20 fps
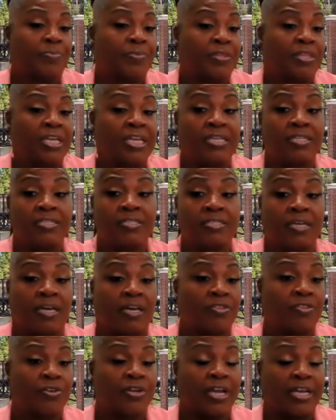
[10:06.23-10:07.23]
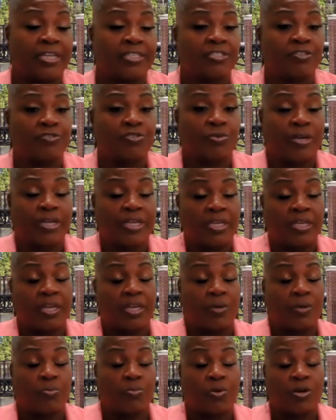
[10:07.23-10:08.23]
These other kinds of training
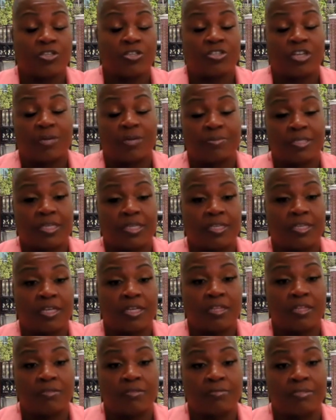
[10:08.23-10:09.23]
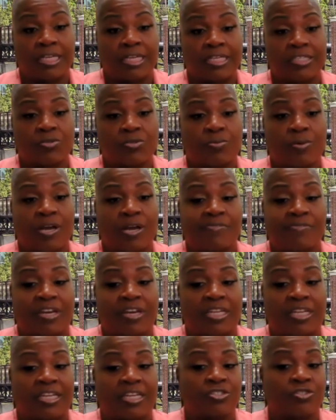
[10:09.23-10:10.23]
and workshops could include things around
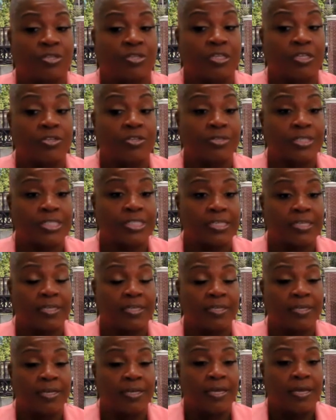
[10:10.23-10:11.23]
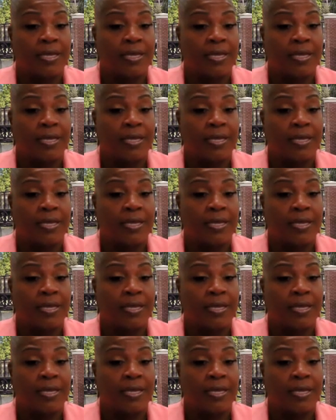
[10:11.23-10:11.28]
financial literacy,